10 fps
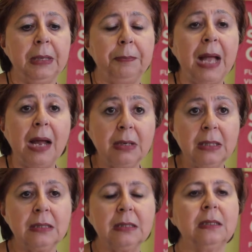
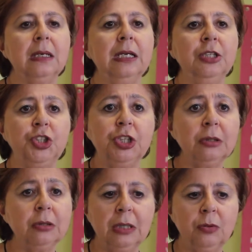parents and
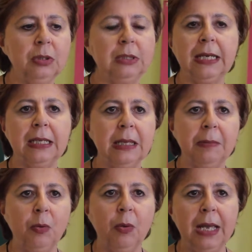children. We're taking them
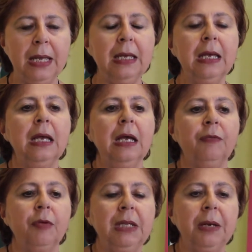away
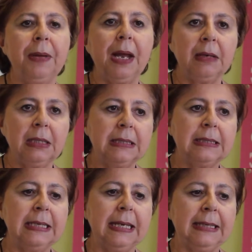from their
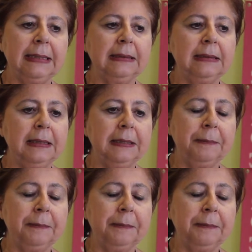parents, and